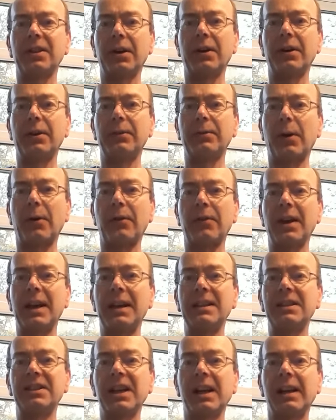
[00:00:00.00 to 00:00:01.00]
oh,
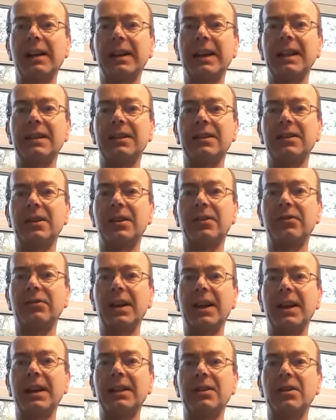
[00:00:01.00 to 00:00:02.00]
they shall eat the
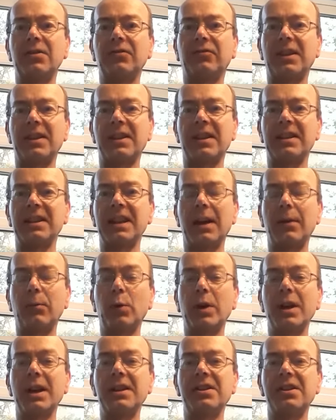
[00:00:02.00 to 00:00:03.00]
grey goose feathers,
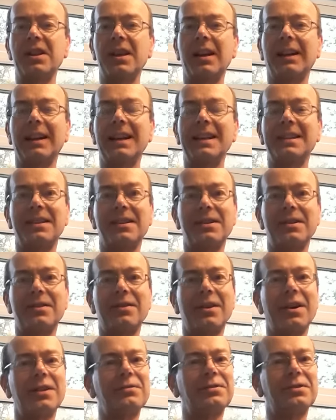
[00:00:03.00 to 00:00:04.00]
and we shall eat the
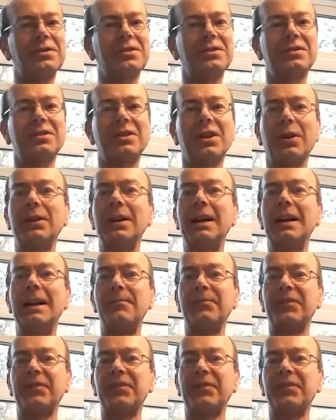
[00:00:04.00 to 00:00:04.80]
roast, oh.